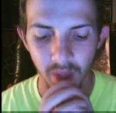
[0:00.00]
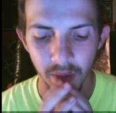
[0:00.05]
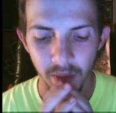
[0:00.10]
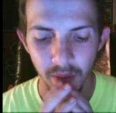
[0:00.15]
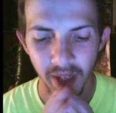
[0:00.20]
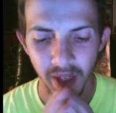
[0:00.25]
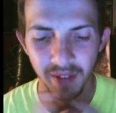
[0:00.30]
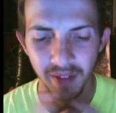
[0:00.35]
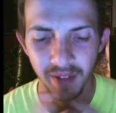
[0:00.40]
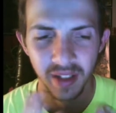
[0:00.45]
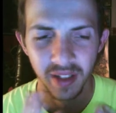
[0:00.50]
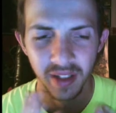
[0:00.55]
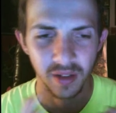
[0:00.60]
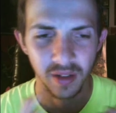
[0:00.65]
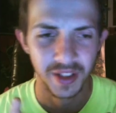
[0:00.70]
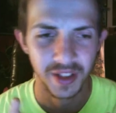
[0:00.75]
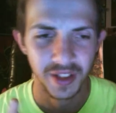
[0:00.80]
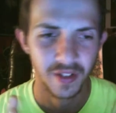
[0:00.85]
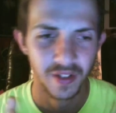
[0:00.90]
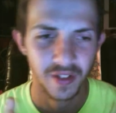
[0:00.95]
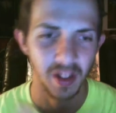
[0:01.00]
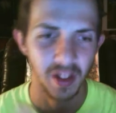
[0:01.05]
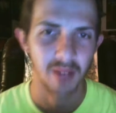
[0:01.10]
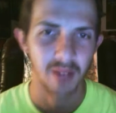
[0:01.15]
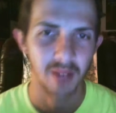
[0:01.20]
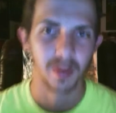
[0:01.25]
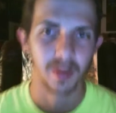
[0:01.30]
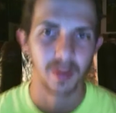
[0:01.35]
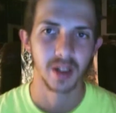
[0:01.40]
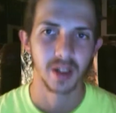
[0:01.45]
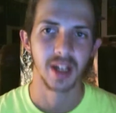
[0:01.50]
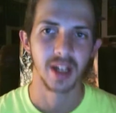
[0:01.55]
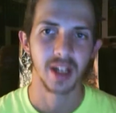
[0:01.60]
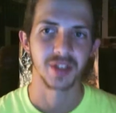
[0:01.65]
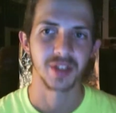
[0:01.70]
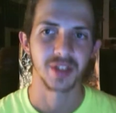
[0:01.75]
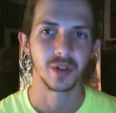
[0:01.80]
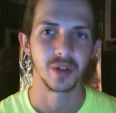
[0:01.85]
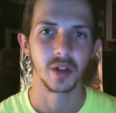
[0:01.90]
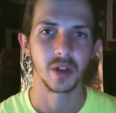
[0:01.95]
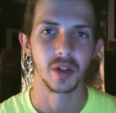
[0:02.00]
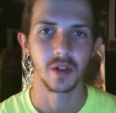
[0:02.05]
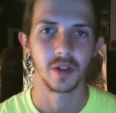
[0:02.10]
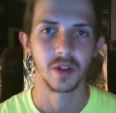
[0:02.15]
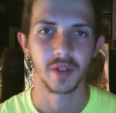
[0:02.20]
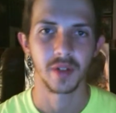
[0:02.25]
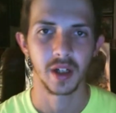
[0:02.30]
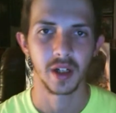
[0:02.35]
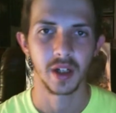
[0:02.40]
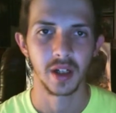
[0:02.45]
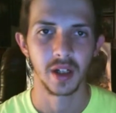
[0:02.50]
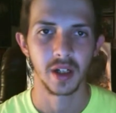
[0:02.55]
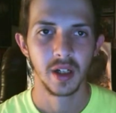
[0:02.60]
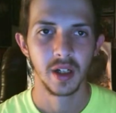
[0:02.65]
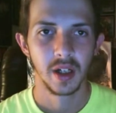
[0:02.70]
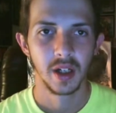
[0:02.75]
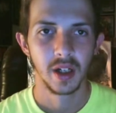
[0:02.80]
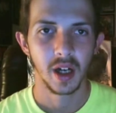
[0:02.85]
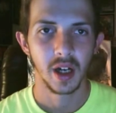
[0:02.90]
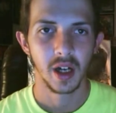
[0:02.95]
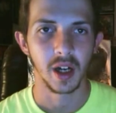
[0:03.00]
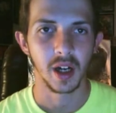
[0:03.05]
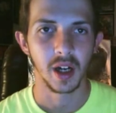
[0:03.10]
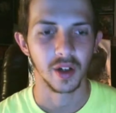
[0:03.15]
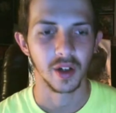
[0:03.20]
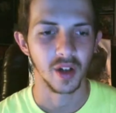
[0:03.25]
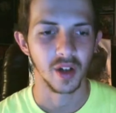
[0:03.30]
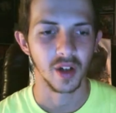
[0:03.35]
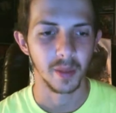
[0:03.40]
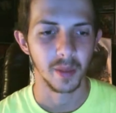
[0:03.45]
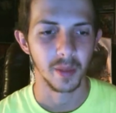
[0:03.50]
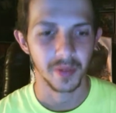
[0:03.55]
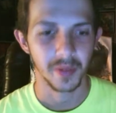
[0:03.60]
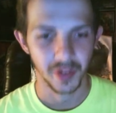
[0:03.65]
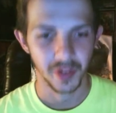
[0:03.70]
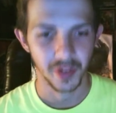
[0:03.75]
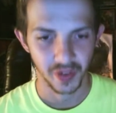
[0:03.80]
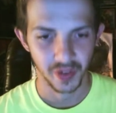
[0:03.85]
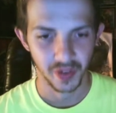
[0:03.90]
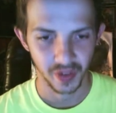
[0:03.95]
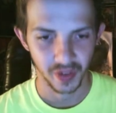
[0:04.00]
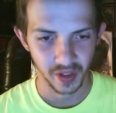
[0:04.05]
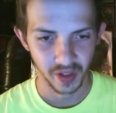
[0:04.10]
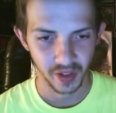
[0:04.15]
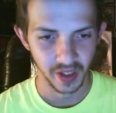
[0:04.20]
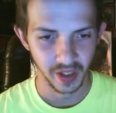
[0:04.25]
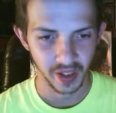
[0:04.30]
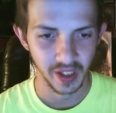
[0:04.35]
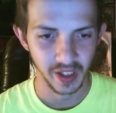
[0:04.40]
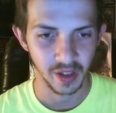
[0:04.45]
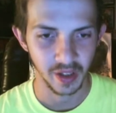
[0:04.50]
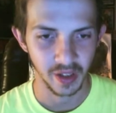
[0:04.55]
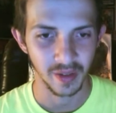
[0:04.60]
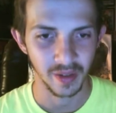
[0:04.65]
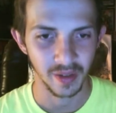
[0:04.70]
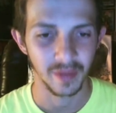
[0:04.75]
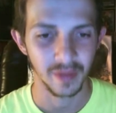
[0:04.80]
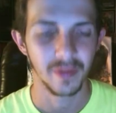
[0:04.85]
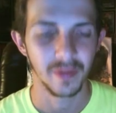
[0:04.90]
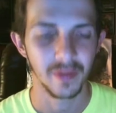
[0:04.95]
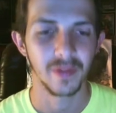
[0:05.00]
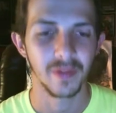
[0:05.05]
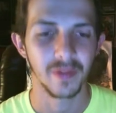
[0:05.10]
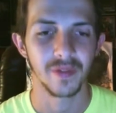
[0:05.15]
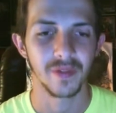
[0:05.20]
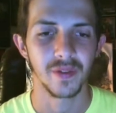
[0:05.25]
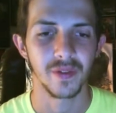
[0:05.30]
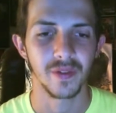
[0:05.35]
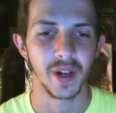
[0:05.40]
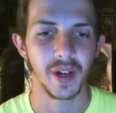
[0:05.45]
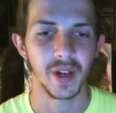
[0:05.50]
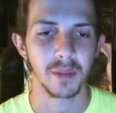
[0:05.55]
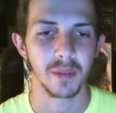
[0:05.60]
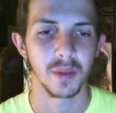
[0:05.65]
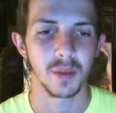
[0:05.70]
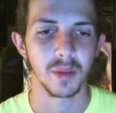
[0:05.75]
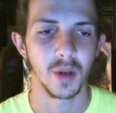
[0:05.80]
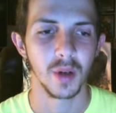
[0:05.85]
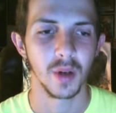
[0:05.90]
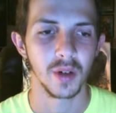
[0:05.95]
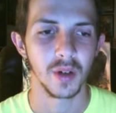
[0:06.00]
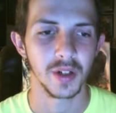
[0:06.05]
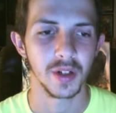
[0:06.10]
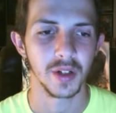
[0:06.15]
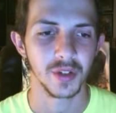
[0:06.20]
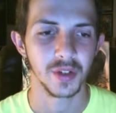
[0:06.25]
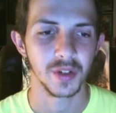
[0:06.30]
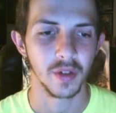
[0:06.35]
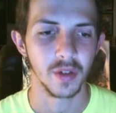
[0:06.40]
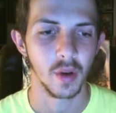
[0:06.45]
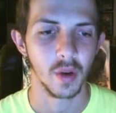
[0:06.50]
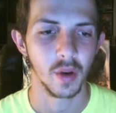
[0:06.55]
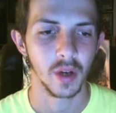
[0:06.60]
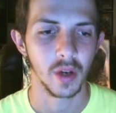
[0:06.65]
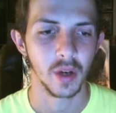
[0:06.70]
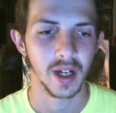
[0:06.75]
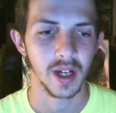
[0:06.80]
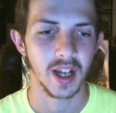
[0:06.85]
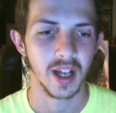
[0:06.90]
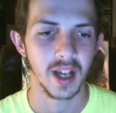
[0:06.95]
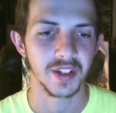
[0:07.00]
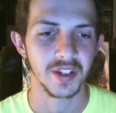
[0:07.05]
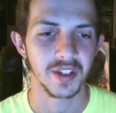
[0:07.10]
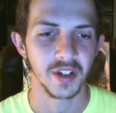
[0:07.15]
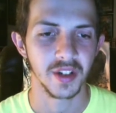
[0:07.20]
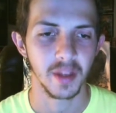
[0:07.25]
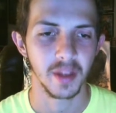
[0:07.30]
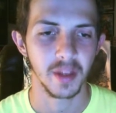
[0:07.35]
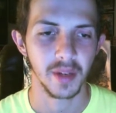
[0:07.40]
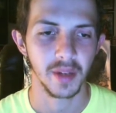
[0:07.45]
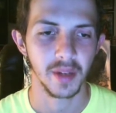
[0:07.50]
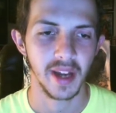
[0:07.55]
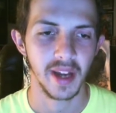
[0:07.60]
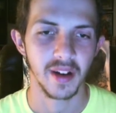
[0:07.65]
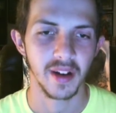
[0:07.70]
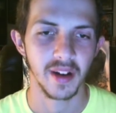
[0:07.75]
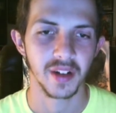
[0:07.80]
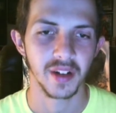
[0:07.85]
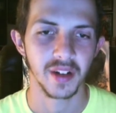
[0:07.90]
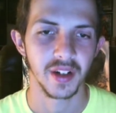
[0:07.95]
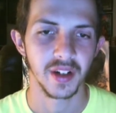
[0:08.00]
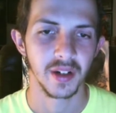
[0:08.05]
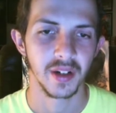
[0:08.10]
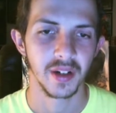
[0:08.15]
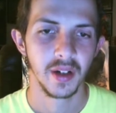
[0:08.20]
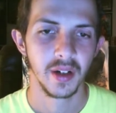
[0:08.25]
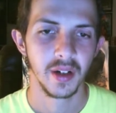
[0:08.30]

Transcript: We have Christopher Lambert as sort of our corrupt, you know, fight promoter, sort of organizer type of character.